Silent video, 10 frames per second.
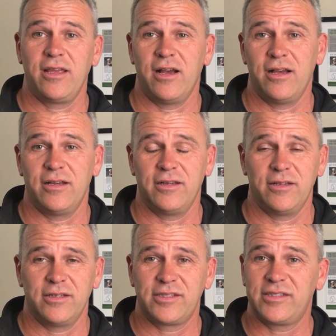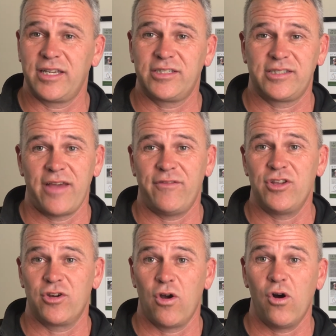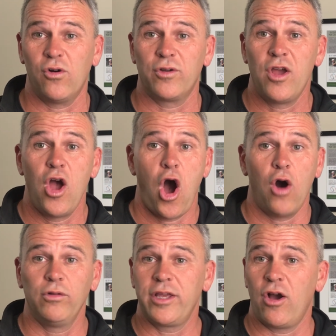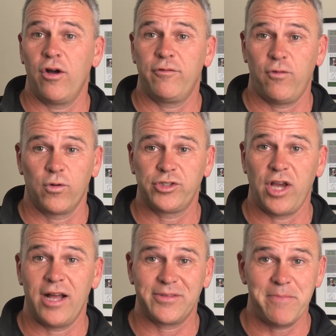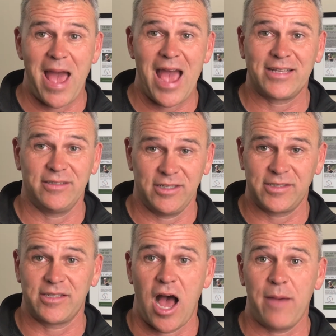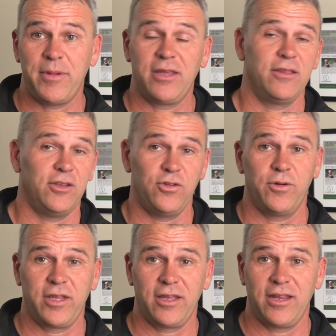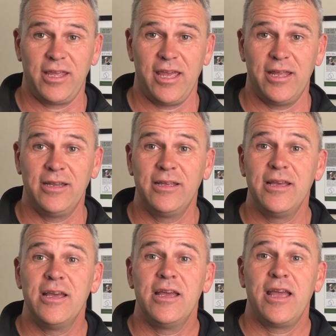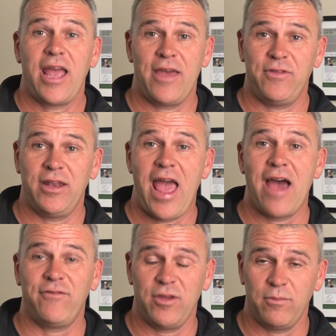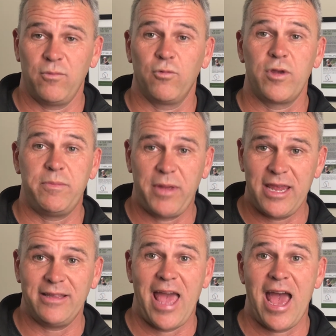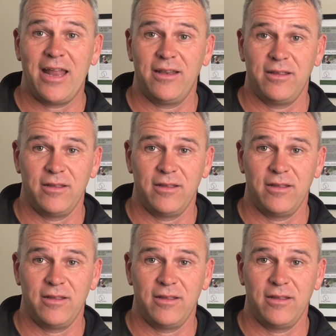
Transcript: a 6-7-year-old only on 4 shots max and then stopping and then doing it again, and then have them repeat that,